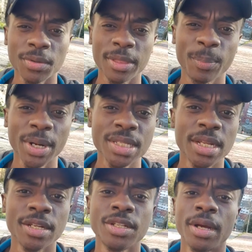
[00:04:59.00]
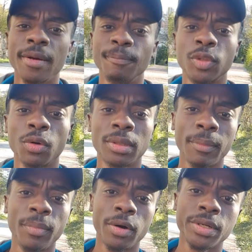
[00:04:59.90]
the president talked
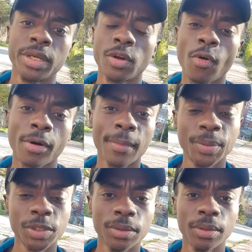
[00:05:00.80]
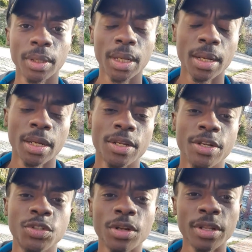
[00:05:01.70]
about corruption
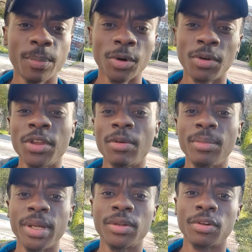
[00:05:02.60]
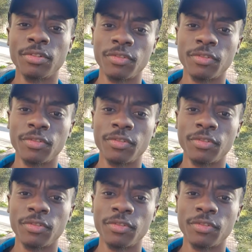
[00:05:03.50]
during the procurement of